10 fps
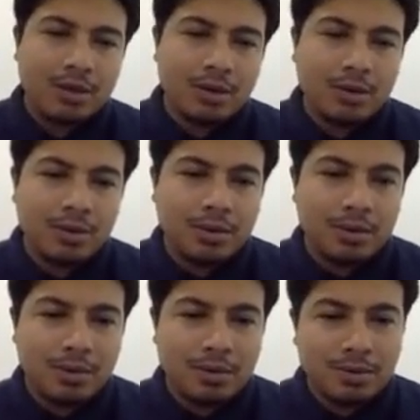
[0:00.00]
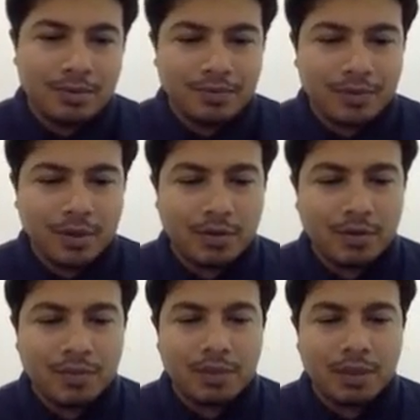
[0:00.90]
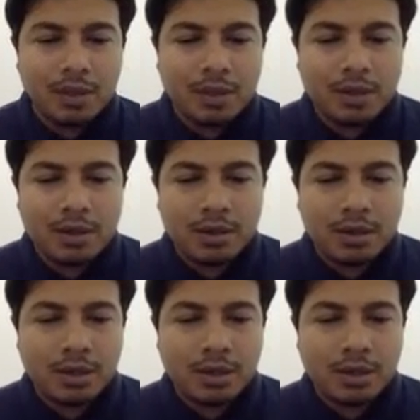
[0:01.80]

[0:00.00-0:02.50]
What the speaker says: or could be a